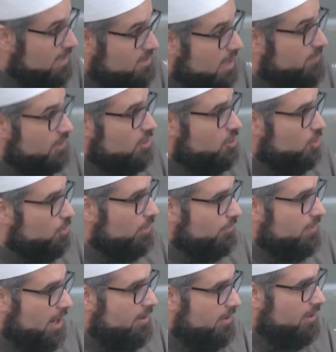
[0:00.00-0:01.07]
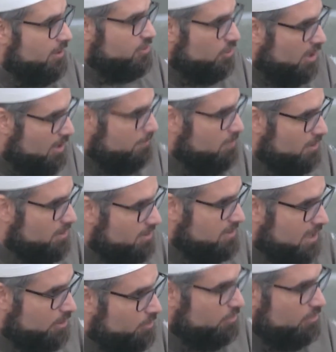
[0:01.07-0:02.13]
nothing to do with arrogance or humbleness.
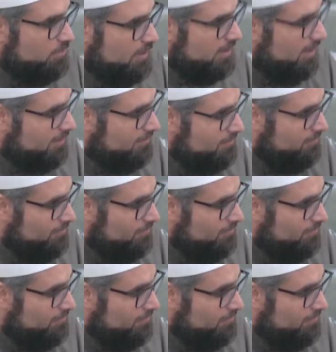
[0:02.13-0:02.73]
A'udhu billah.